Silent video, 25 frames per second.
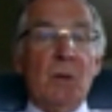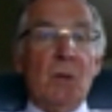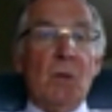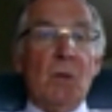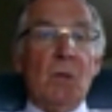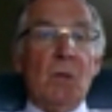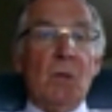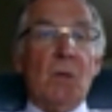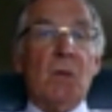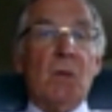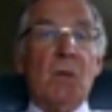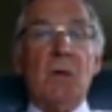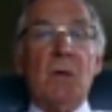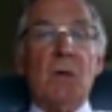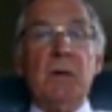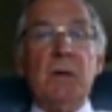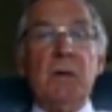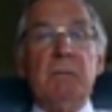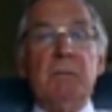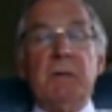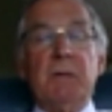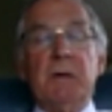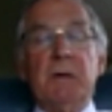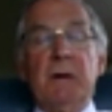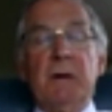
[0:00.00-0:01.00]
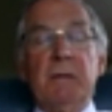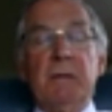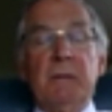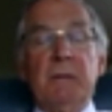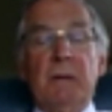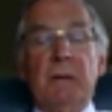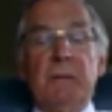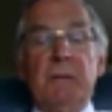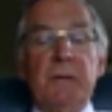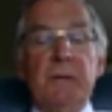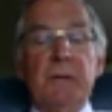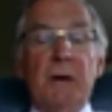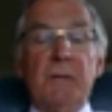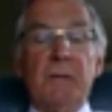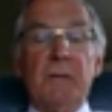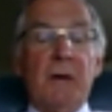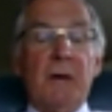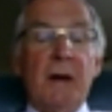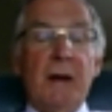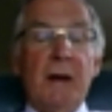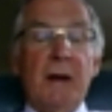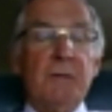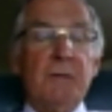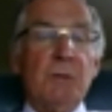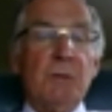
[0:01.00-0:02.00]
Or on the other
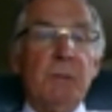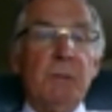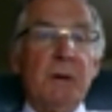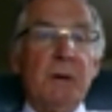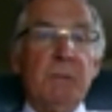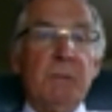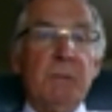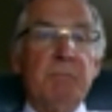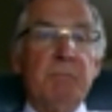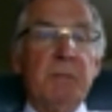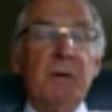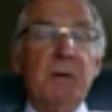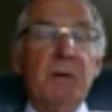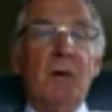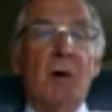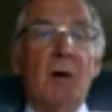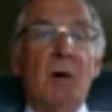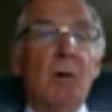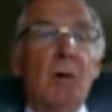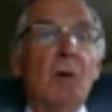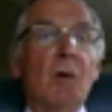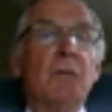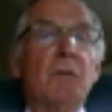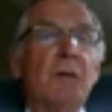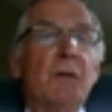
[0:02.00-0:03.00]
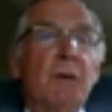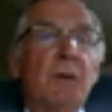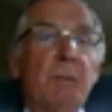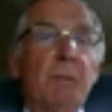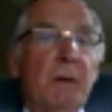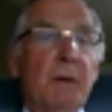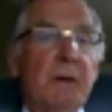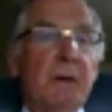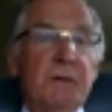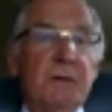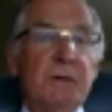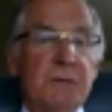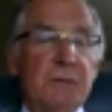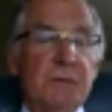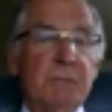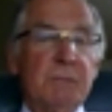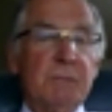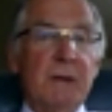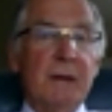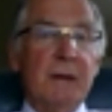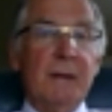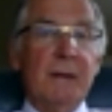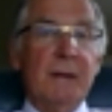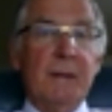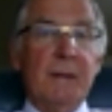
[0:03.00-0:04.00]
hand, you might be all over the place,
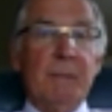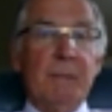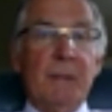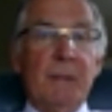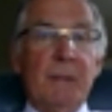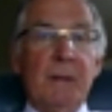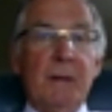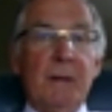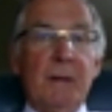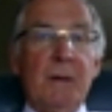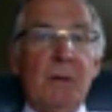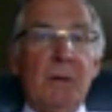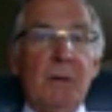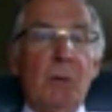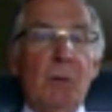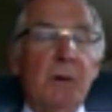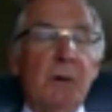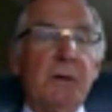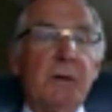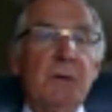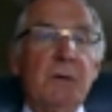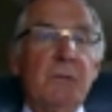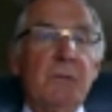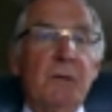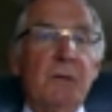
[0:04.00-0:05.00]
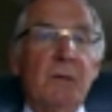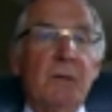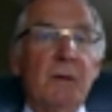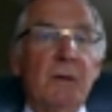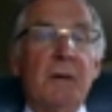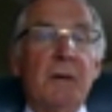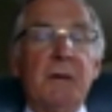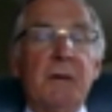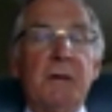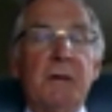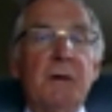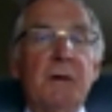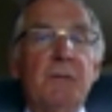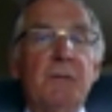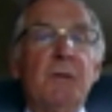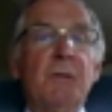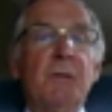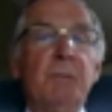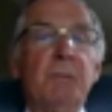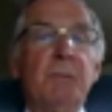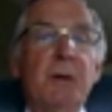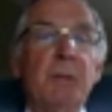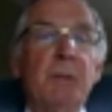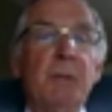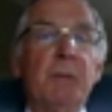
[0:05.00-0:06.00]
working for a lot of
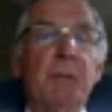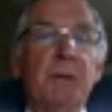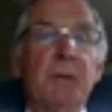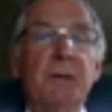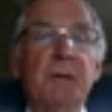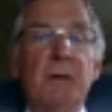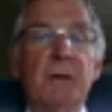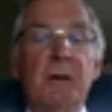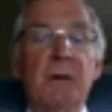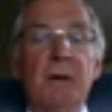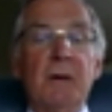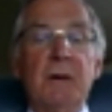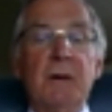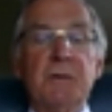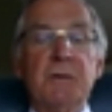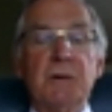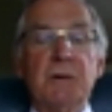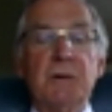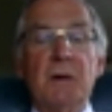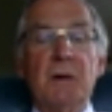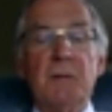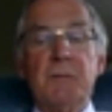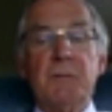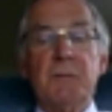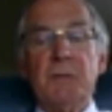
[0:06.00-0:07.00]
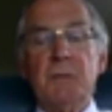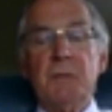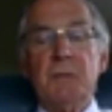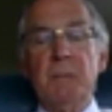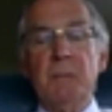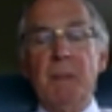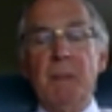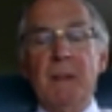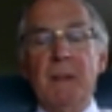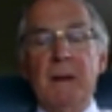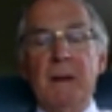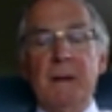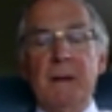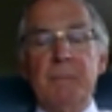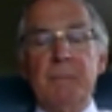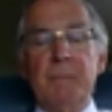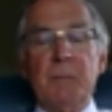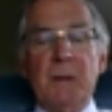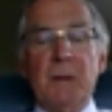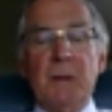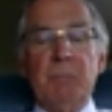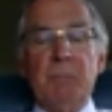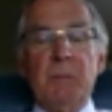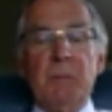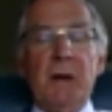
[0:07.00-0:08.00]
different people in a large law firm
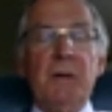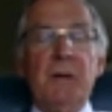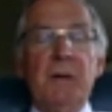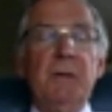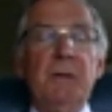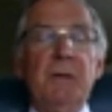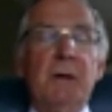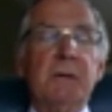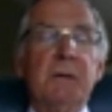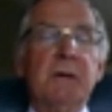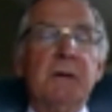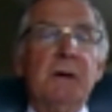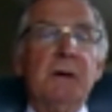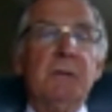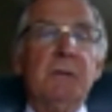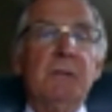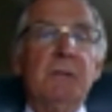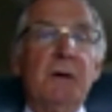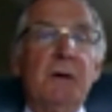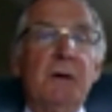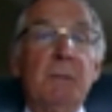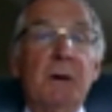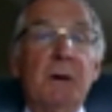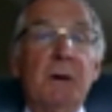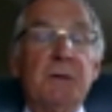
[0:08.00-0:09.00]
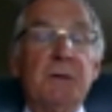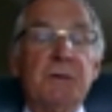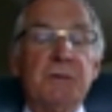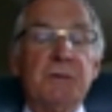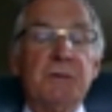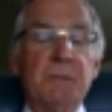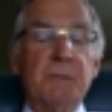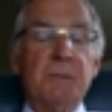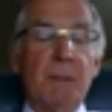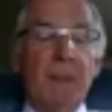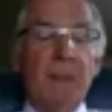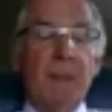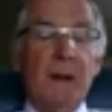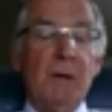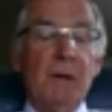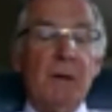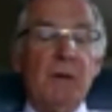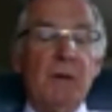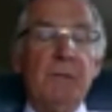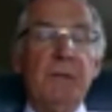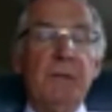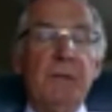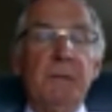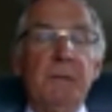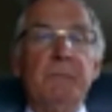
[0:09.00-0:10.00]
and not get very much out
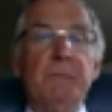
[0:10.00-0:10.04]
of it.